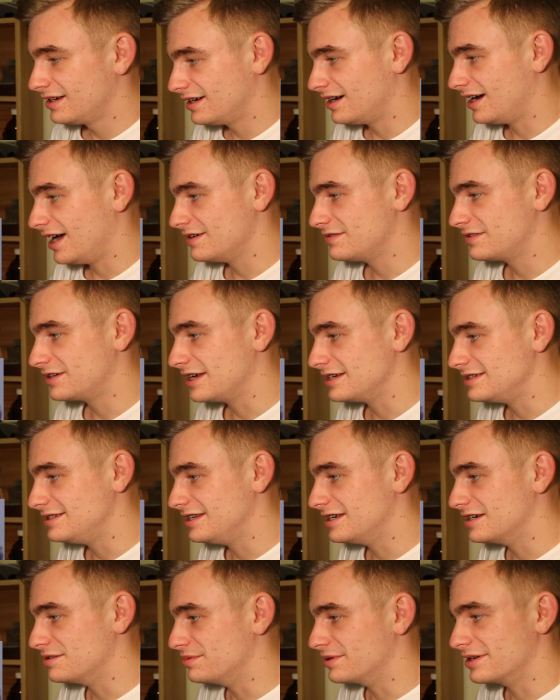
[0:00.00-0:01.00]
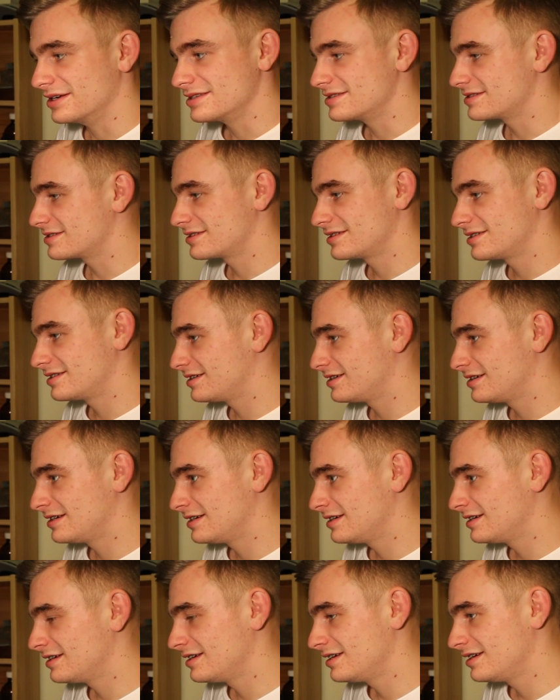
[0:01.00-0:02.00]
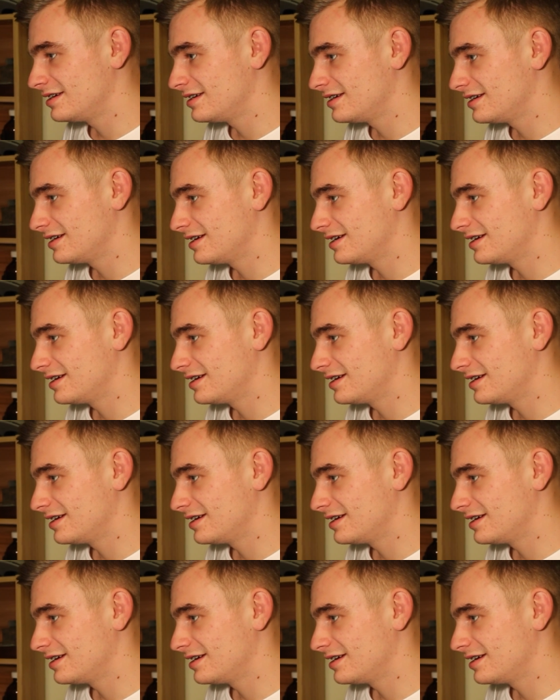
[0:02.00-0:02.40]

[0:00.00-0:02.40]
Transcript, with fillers: impossible. I have an idea, but it's 3 cards.